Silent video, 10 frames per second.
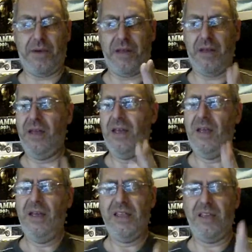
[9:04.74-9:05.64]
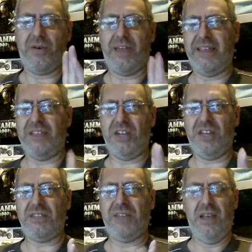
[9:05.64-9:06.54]
but you'll get the
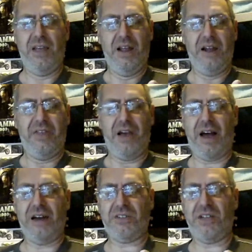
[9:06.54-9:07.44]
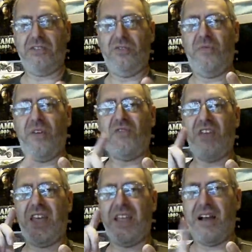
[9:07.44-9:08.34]
gist. The
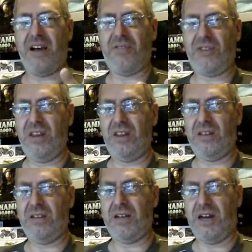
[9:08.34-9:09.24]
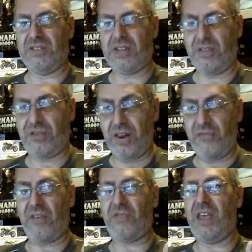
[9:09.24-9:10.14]
RZ250 and the
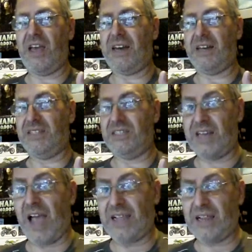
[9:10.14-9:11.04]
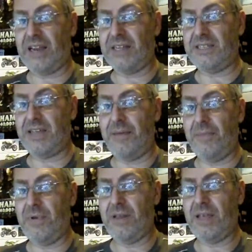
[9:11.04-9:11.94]
RZ350 are exactly the
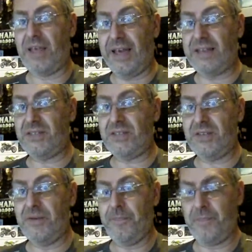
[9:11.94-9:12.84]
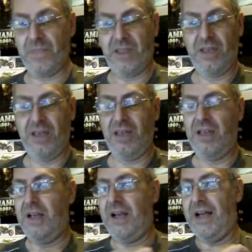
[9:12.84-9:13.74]
same kits.
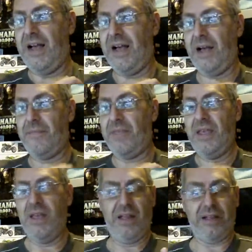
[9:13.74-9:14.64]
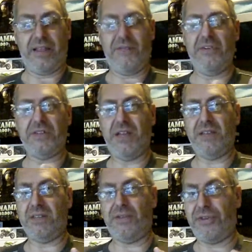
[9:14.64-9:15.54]
The difference
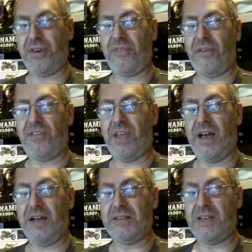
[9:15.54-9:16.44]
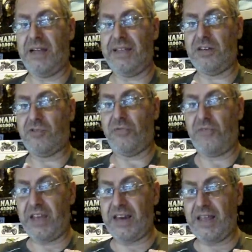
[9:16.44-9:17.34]
is the 350 has an extra
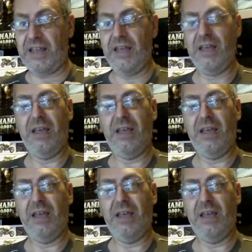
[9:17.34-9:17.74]
fairing,